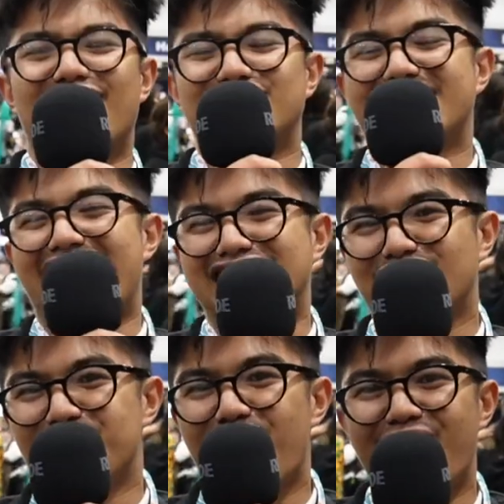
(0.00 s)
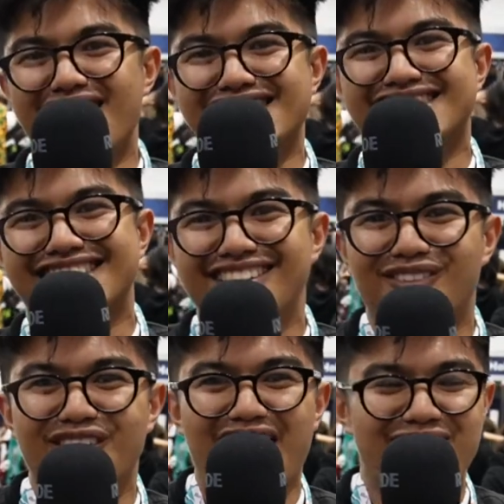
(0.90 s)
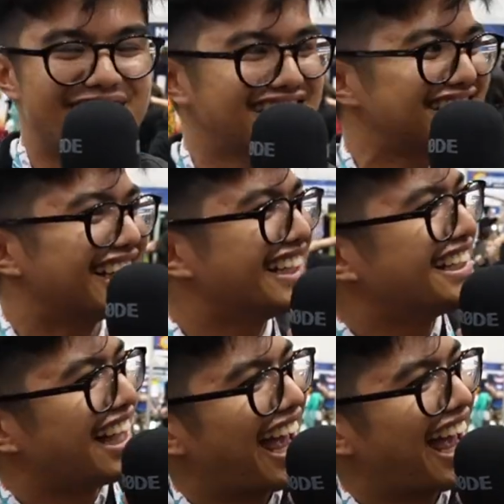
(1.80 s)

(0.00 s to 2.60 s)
shout out to Cash Converters, Baldivis,